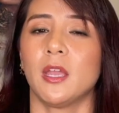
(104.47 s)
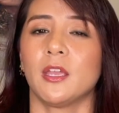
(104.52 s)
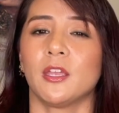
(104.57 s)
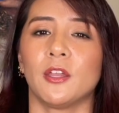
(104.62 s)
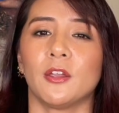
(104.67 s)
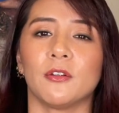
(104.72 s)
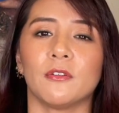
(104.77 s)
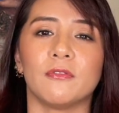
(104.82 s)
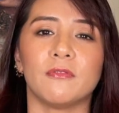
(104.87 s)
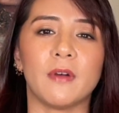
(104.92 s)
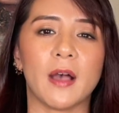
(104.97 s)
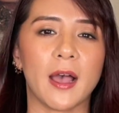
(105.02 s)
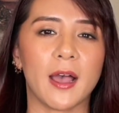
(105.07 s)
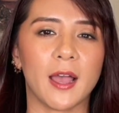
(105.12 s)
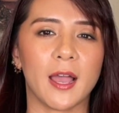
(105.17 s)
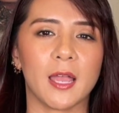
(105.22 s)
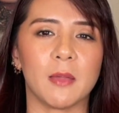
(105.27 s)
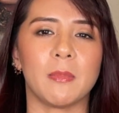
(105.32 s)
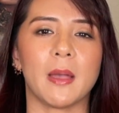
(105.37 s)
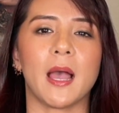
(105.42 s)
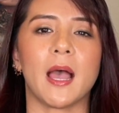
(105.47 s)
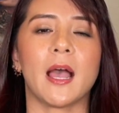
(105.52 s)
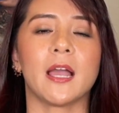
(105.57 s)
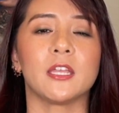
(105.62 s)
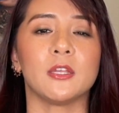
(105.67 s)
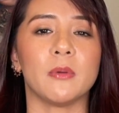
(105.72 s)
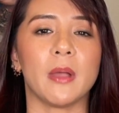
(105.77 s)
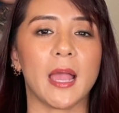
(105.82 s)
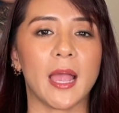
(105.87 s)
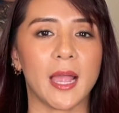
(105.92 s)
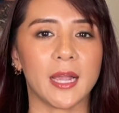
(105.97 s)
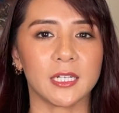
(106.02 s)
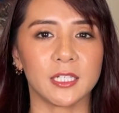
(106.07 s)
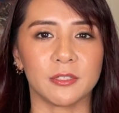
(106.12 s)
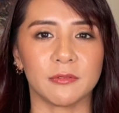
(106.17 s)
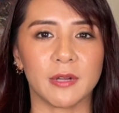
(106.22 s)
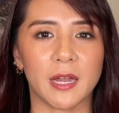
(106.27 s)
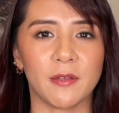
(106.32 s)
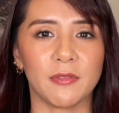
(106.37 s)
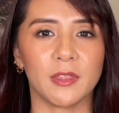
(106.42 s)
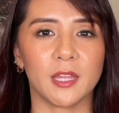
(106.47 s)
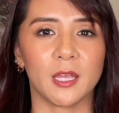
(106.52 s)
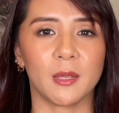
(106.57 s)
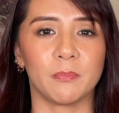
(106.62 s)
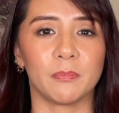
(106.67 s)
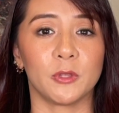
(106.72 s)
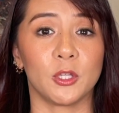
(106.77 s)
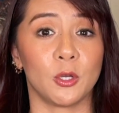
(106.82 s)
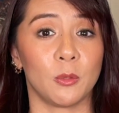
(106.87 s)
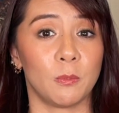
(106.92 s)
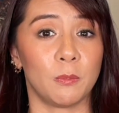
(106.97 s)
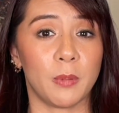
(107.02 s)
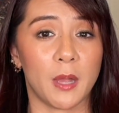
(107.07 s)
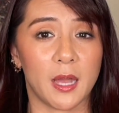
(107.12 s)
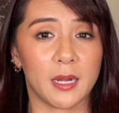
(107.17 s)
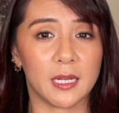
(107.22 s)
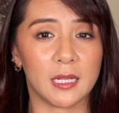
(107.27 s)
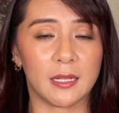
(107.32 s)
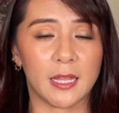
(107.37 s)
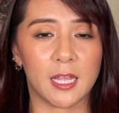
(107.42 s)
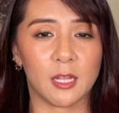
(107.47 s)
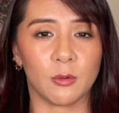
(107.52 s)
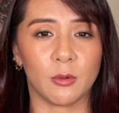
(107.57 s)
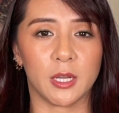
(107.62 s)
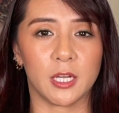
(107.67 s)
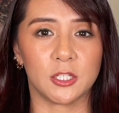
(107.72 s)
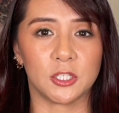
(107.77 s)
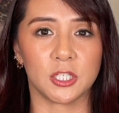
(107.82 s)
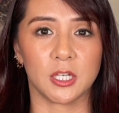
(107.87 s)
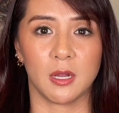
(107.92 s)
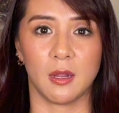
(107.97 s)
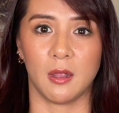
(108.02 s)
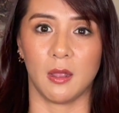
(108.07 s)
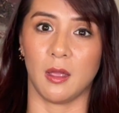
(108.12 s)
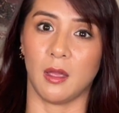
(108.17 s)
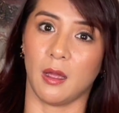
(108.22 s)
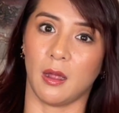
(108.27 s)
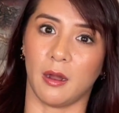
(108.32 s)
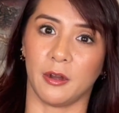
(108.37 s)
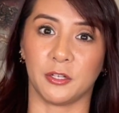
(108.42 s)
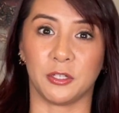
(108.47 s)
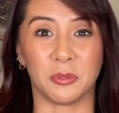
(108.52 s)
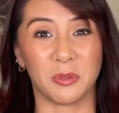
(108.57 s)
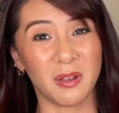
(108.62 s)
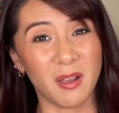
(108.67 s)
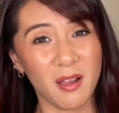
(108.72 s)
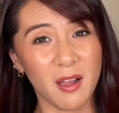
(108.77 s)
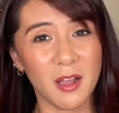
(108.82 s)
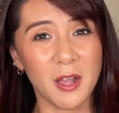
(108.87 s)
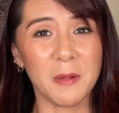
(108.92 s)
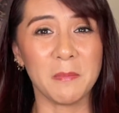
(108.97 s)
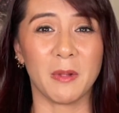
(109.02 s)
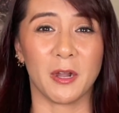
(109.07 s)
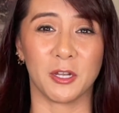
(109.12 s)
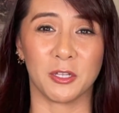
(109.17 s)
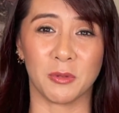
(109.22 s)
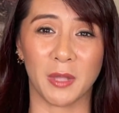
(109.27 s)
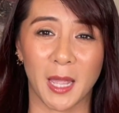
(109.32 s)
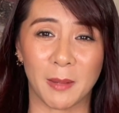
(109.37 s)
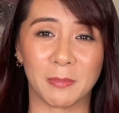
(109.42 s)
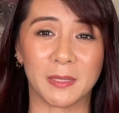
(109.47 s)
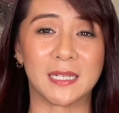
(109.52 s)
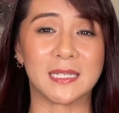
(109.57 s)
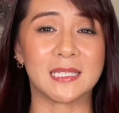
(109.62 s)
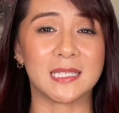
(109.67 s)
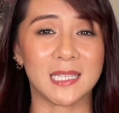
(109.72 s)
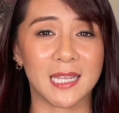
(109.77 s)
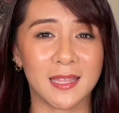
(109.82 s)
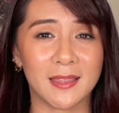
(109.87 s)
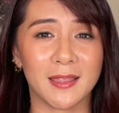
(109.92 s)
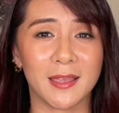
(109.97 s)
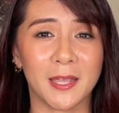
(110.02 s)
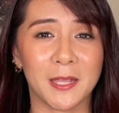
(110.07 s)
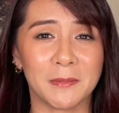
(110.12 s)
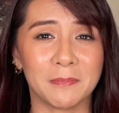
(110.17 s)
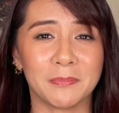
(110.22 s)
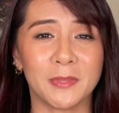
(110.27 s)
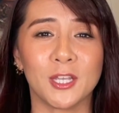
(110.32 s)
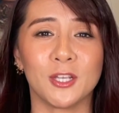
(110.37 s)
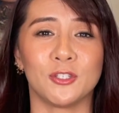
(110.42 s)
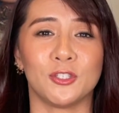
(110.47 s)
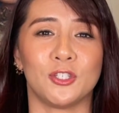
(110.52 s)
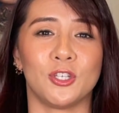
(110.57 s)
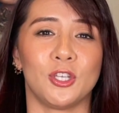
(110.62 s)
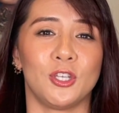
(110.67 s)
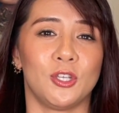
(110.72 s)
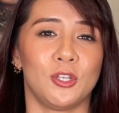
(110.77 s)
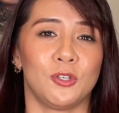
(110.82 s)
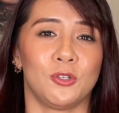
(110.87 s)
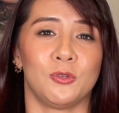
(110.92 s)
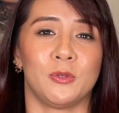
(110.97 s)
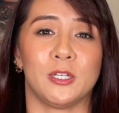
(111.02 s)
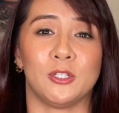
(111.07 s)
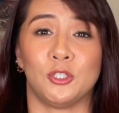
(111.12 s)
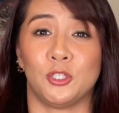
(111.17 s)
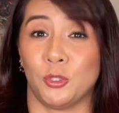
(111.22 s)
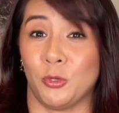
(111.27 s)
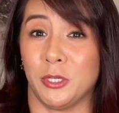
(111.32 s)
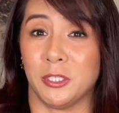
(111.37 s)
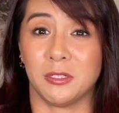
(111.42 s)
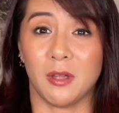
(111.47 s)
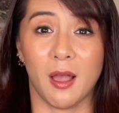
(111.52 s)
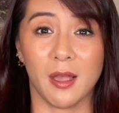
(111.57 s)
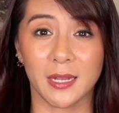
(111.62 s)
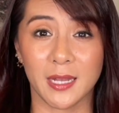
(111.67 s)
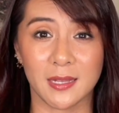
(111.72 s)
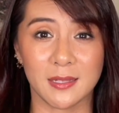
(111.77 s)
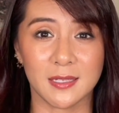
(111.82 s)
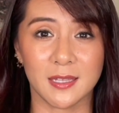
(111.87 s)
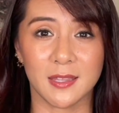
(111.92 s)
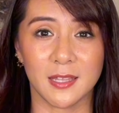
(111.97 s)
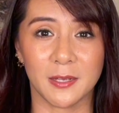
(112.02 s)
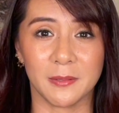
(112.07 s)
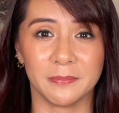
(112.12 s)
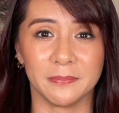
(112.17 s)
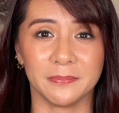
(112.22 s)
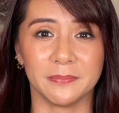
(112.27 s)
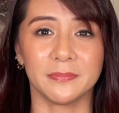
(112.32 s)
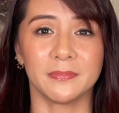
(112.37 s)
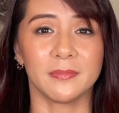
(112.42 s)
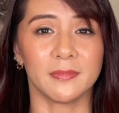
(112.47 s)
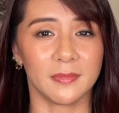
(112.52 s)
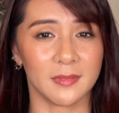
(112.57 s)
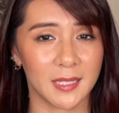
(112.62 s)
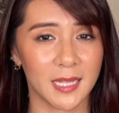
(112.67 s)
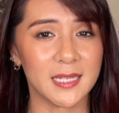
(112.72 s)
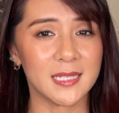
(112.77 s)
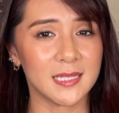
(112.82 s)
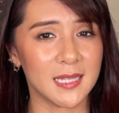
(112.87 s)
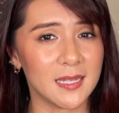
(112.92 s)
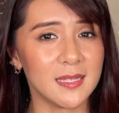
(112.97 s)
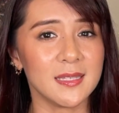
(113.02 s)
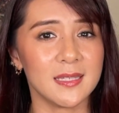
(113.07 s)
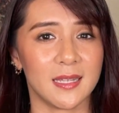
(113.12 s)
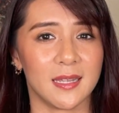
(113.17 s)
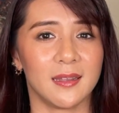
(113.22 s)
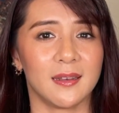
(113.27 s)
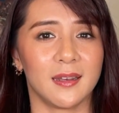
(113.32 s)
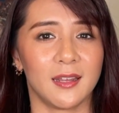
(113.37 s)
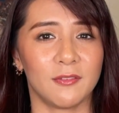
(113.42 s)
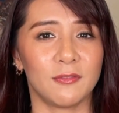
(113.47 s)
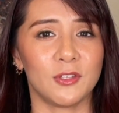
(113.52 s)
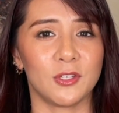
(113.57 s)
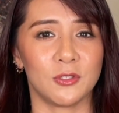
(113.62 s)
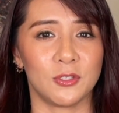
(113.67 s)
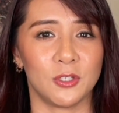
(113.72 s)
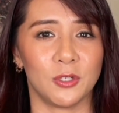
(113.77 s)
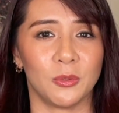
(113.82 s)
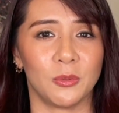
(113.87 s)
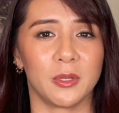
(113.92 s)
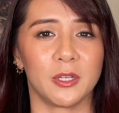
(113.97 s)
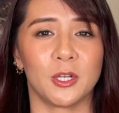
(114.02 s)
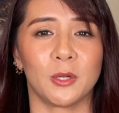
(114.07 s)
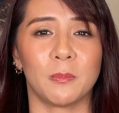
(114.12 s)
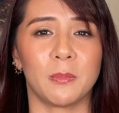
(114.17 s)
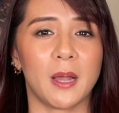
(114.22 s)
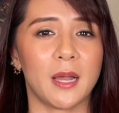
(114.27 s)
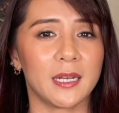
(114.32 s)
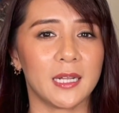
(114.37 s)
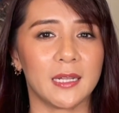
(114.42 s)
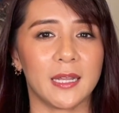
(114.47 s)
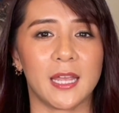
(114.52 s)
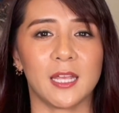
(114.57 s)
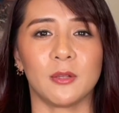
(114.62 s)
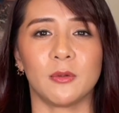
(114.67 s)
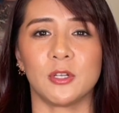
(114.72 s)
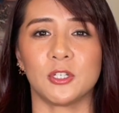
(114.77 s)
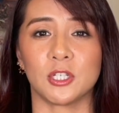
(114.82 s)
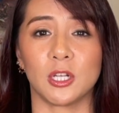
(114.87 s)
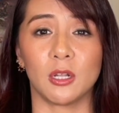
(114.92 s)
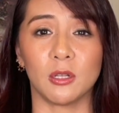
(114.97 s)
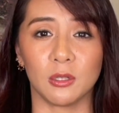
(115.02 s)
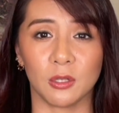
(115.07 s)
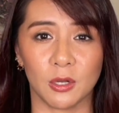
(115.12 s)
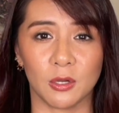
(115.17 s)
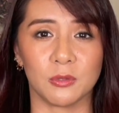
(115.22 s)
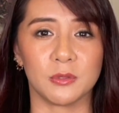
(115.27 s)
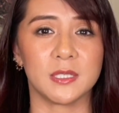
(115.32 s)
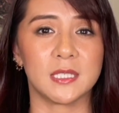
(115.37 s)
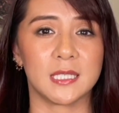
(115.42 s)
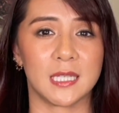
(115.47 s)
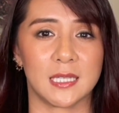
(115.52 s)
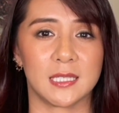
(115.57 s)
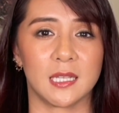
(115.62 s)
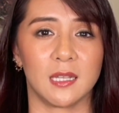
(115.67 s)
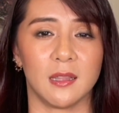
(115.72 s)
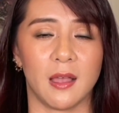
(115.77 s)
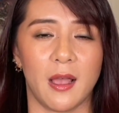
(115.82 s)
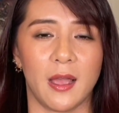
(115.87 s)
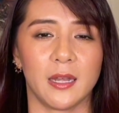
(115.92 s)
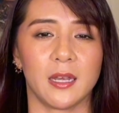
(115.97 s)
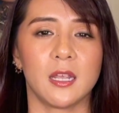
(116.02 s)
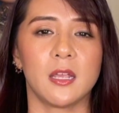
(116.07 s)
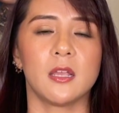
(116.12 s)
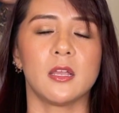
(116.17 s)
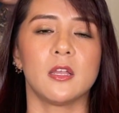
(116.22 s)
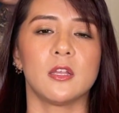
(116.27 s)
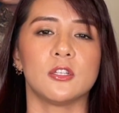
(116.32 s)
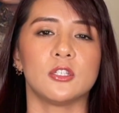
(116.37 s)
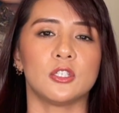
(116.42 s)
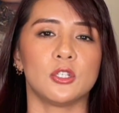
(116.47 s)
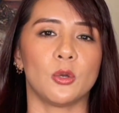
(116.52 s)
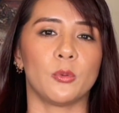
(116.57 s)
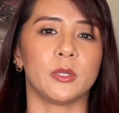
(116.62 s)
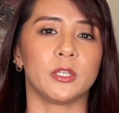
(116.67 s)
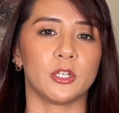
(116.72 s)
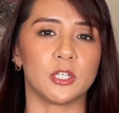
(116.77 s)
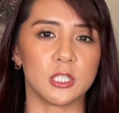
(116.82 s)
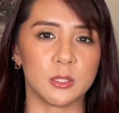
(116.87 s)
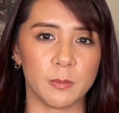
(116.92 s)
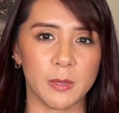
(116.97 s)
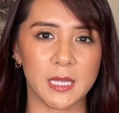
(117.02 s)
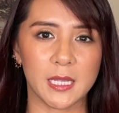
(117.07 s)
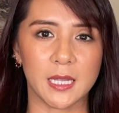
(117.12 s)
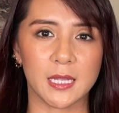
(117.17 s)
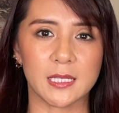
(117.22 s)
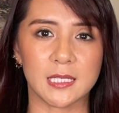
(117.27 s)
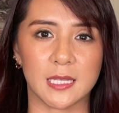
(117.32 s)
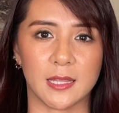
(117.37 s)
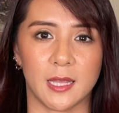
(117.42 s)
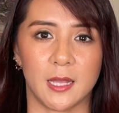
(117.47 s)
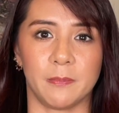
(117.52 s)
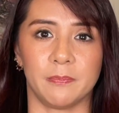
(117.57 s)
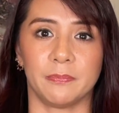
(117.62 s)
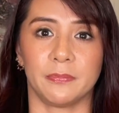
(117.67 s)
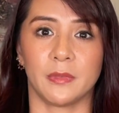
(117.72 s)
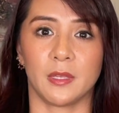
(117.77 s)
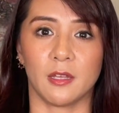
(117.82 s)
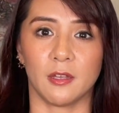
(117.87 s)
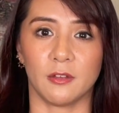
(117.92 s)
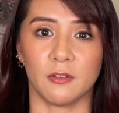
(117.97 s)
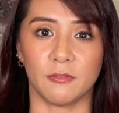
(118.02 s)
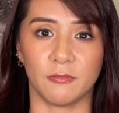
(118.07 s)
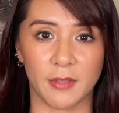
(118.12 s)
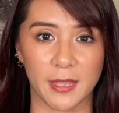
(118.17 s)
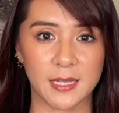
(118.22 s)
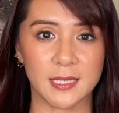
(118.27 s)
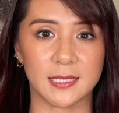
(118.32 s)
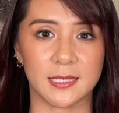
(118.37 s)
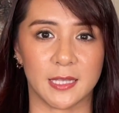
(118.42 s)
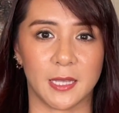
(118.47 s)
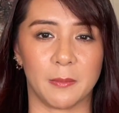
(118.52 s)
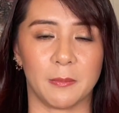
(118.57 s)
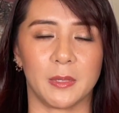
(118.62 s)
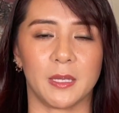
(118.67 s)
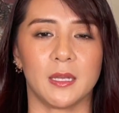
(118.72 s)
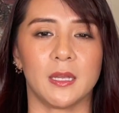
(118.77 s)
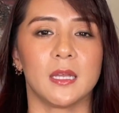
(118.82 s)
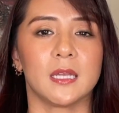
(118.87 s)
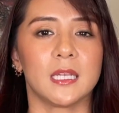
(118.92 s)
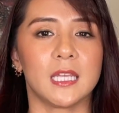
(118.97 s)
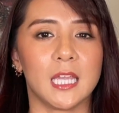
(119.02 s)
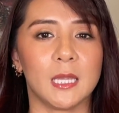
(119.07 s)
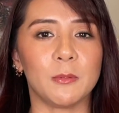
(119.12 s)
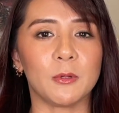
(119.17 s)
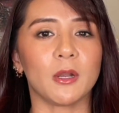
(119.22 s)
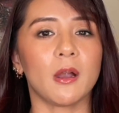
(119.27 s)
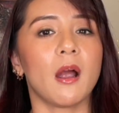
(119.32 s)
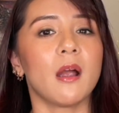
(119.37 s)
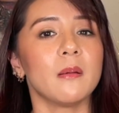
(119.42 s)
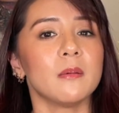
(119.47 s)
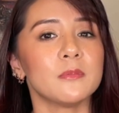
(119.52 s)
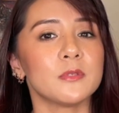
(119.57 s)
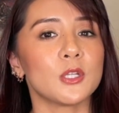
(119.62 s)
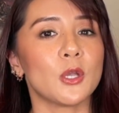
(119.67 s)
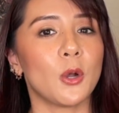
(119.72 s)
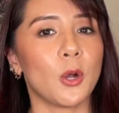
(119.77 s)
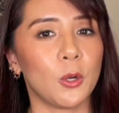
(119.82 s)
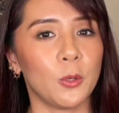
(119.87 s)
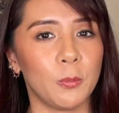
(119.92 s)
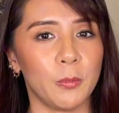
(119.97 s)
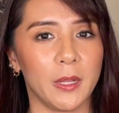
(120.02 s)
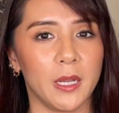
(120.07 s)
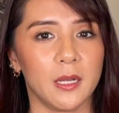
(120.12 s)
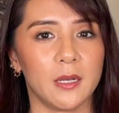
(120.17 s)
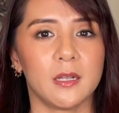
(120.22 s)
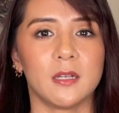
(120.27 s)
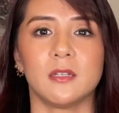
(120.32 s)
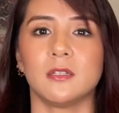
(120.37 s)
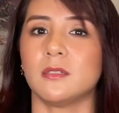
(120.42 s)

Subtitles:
Your vibe, how you act around them, your body language. Are you calm? Are you happy to see them? Do you enjoy talking to them? They sense it if you do. Your body language alone says a lot. So when you're speaking to them, face them. Keep your arms open.